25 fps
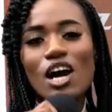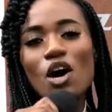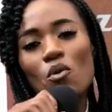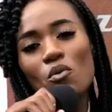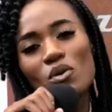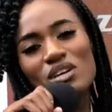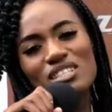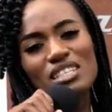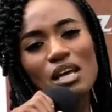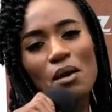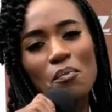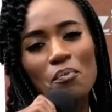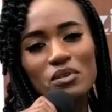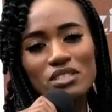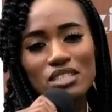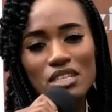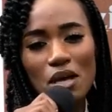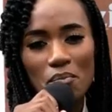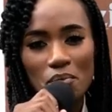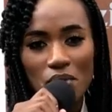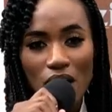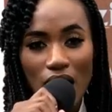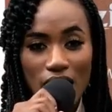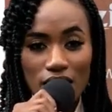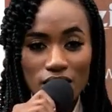What's up,
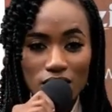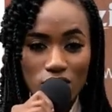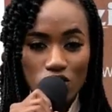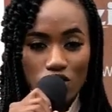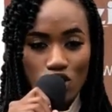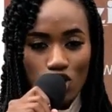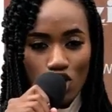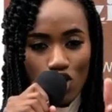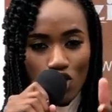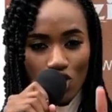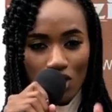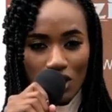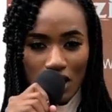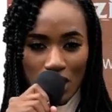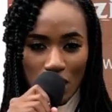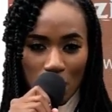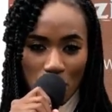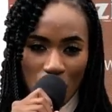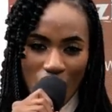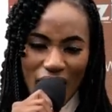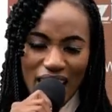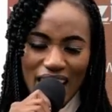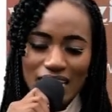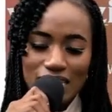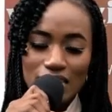guys? It's your girl, Kiki
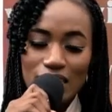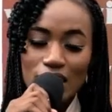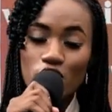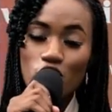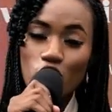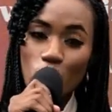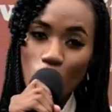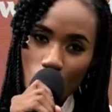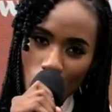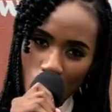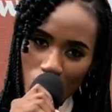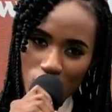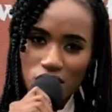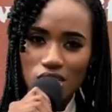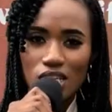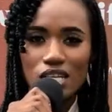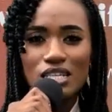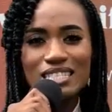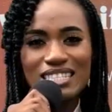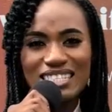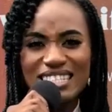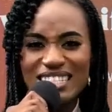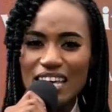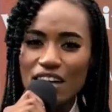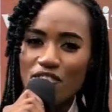Badass, and you're
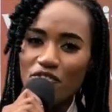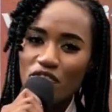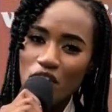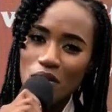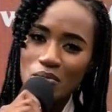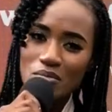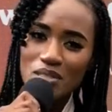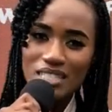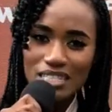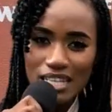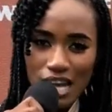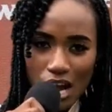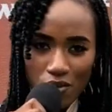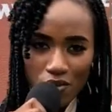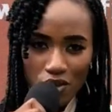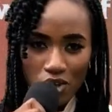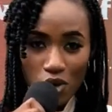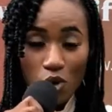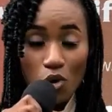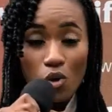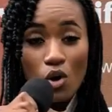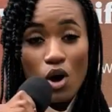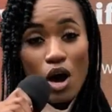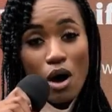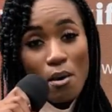watching ZFM
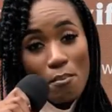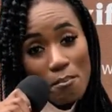Stereo,